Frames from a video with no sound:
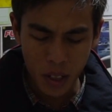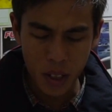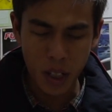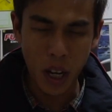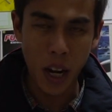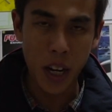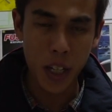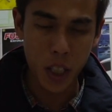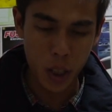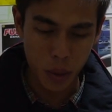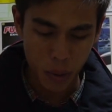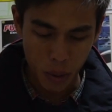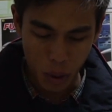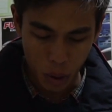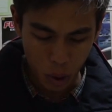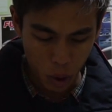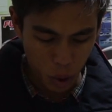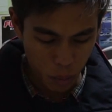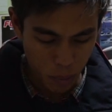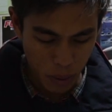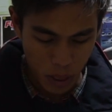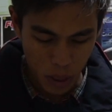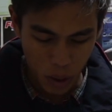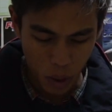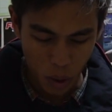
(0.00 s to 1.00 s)
highs and low
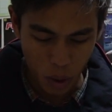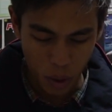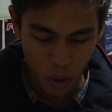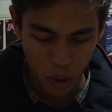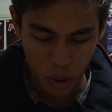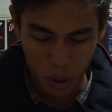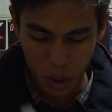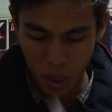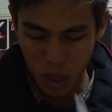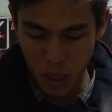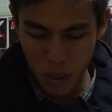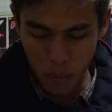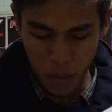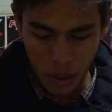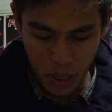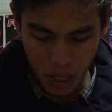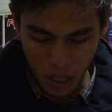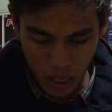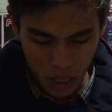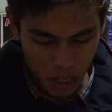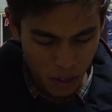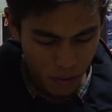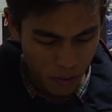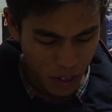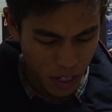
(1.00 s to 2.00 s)
speed corners. But
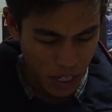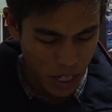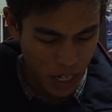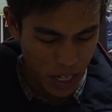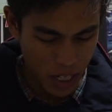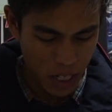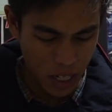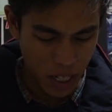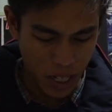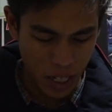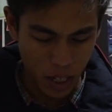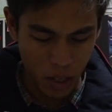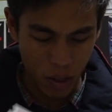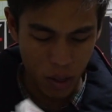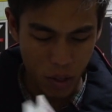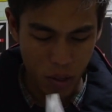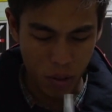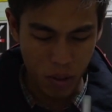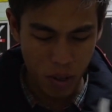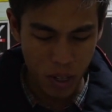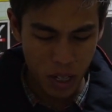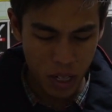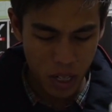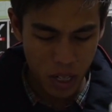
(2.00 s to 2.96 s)
they even test, like, you know,